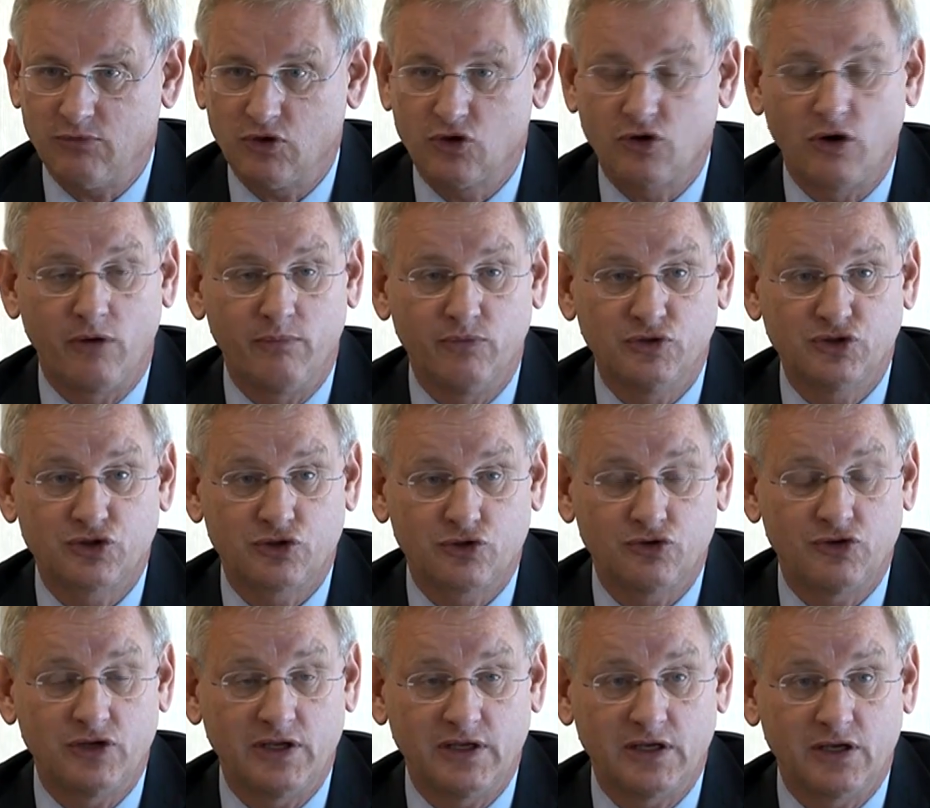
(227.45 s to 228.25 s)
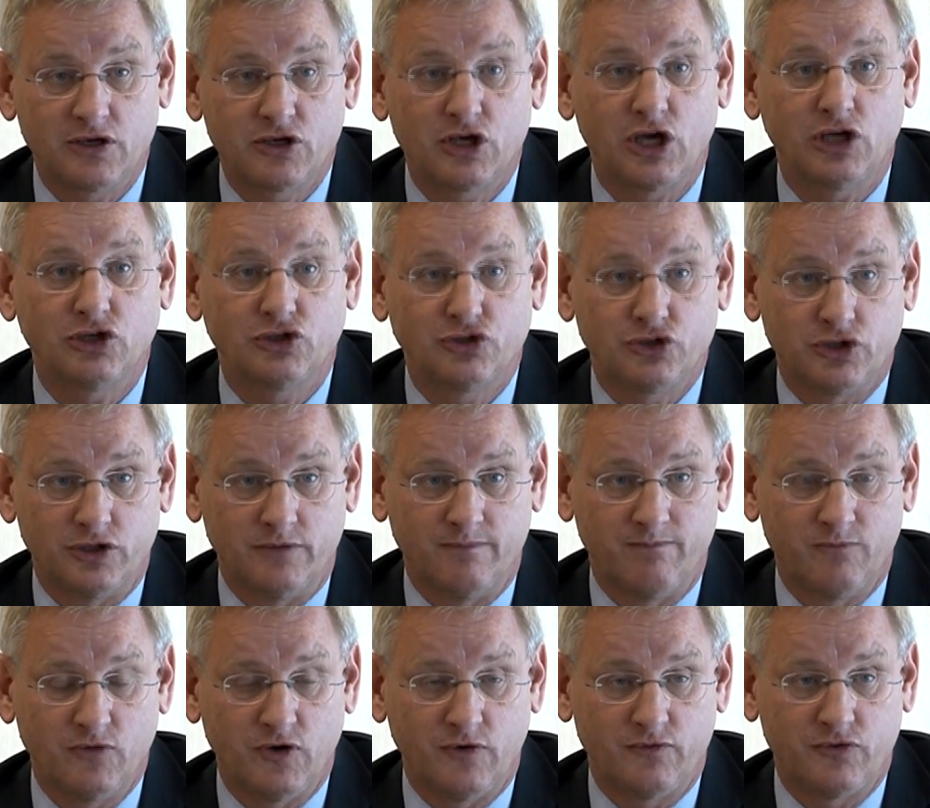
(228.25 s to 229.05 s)
a common strategic culture
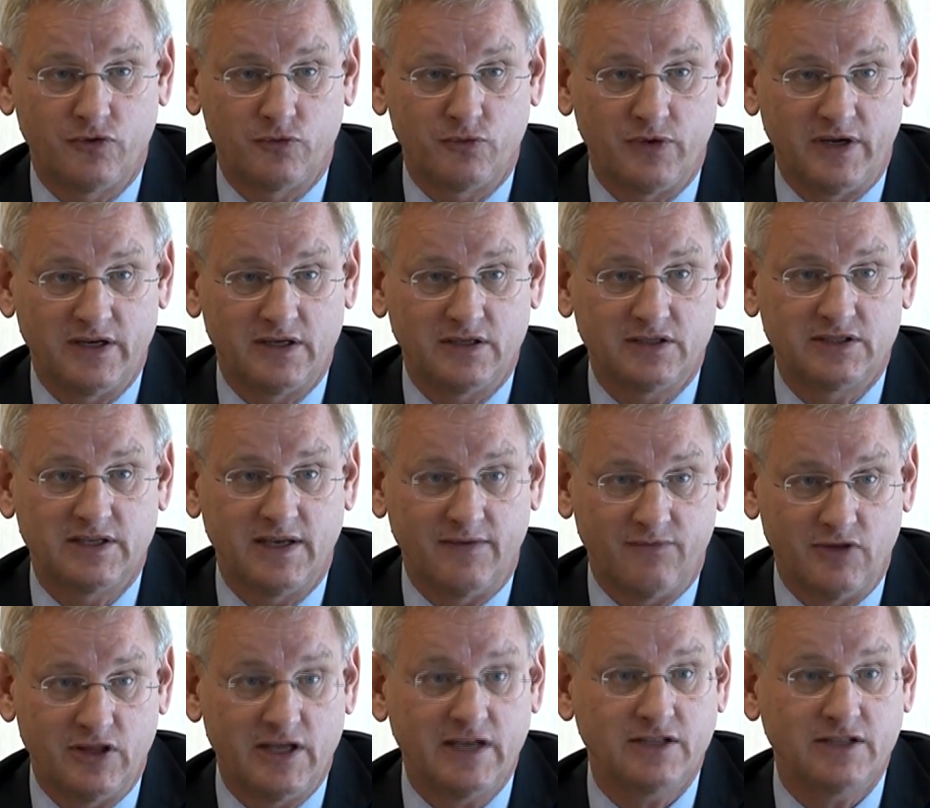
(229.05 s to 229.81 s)
of the 27.